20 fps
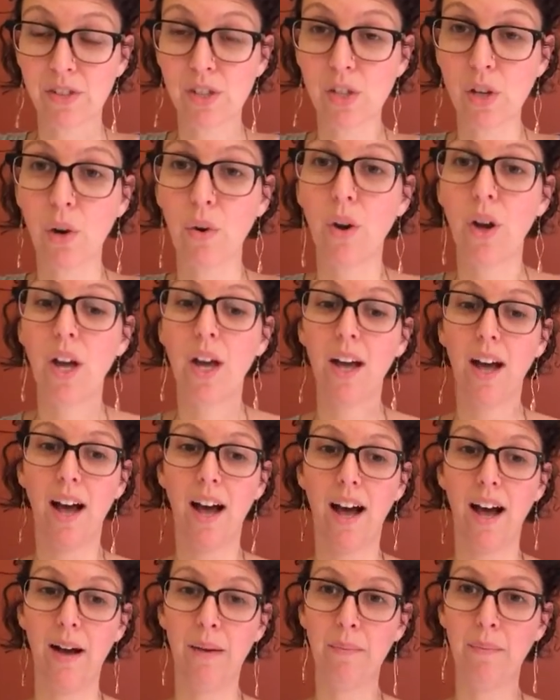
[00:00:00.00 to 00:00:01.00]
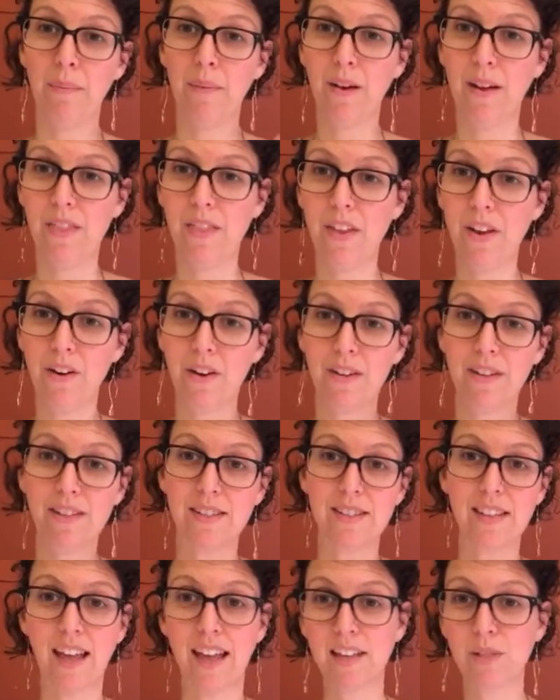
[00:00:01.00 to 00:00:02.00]
So um, there
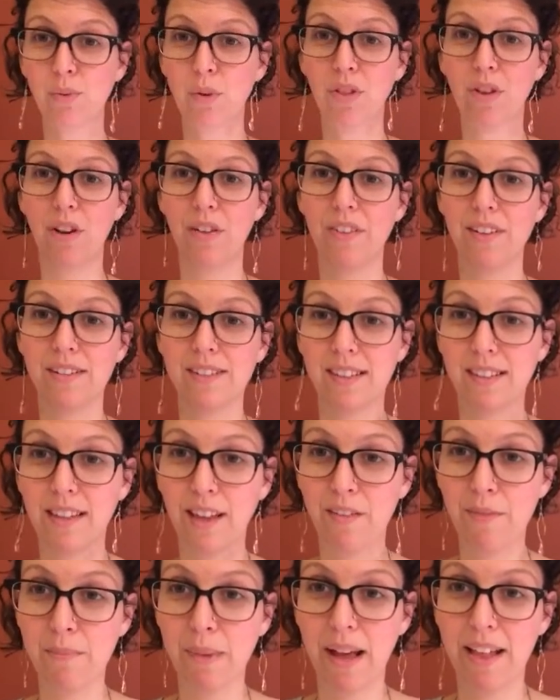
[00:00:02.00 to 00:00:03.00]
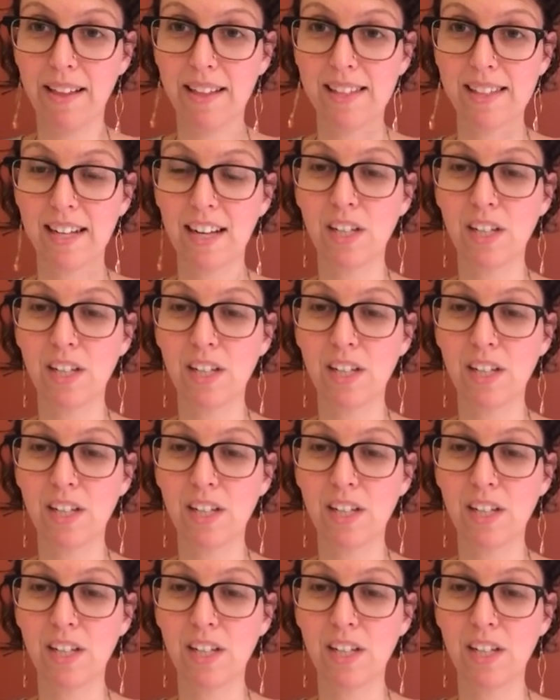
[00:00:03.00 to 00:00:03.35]
is, as with all things in life, balance.